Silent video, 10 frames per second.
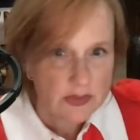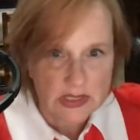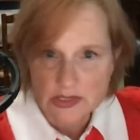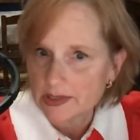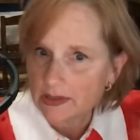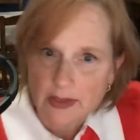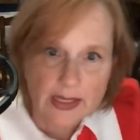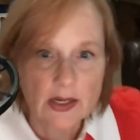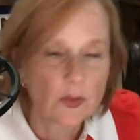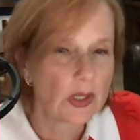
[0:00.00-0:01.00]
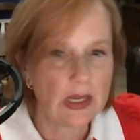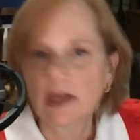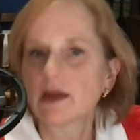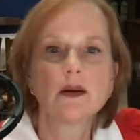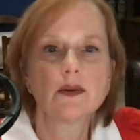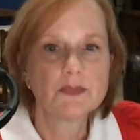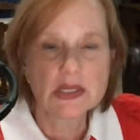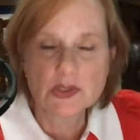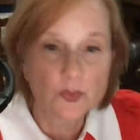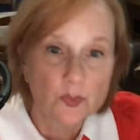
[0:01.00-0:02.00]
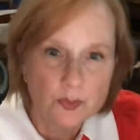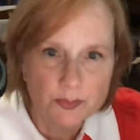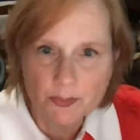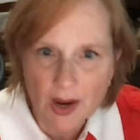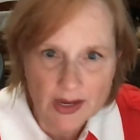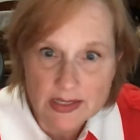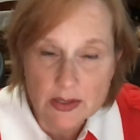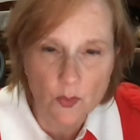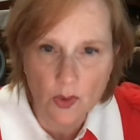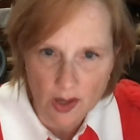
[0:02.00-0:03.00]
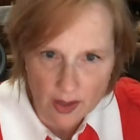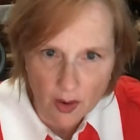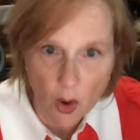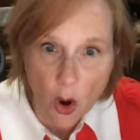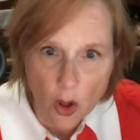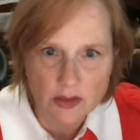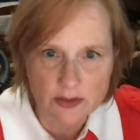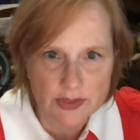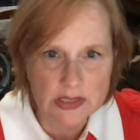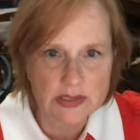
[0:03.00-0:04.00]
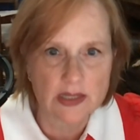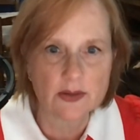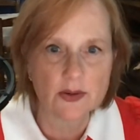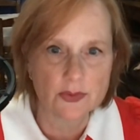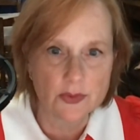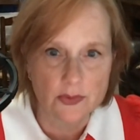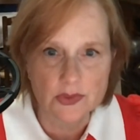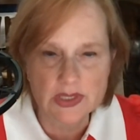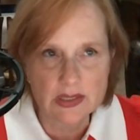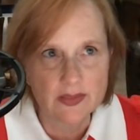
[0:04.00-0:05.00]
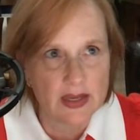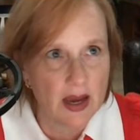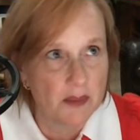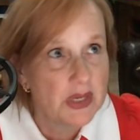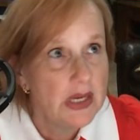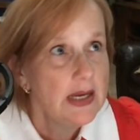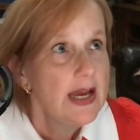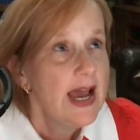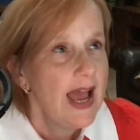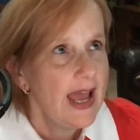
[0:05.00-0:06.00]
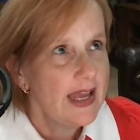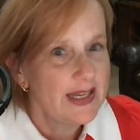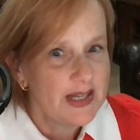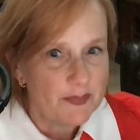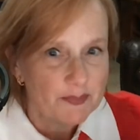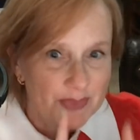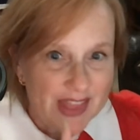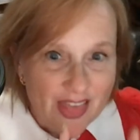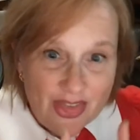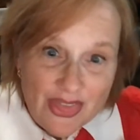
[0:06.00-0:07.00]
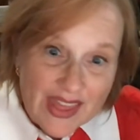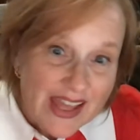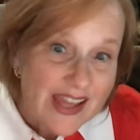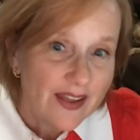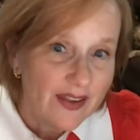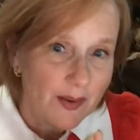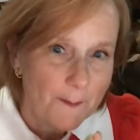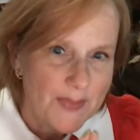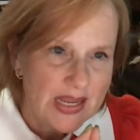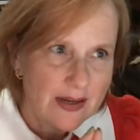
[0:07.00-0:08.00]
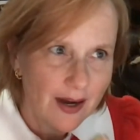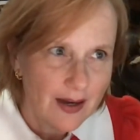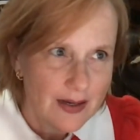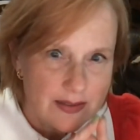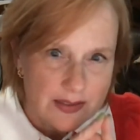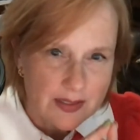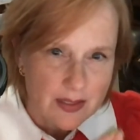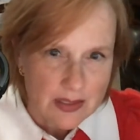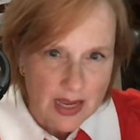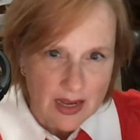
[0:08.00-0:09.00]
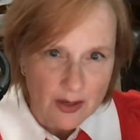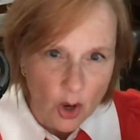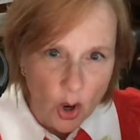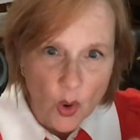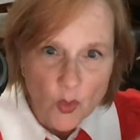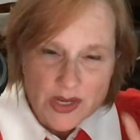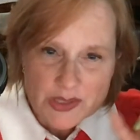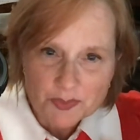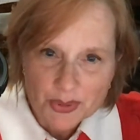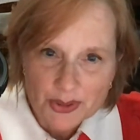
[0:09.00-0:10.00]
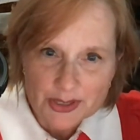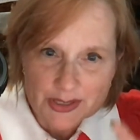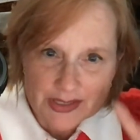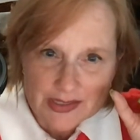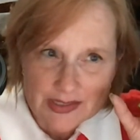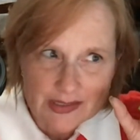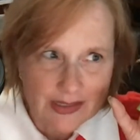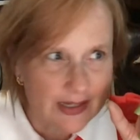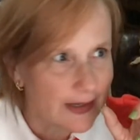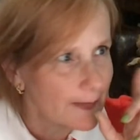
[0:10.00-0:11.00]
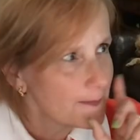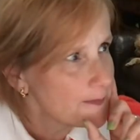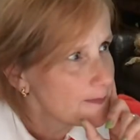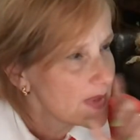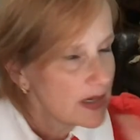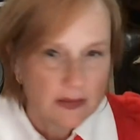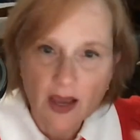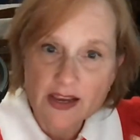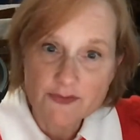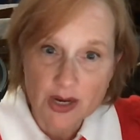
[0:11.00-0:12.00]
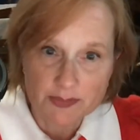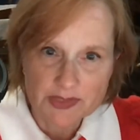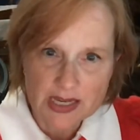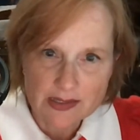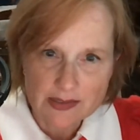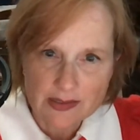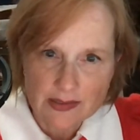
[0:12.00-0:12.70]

ditch it. Like, I don't need it, because I didn't want all of East Idaho News in the app. And but then, because Nate always put live update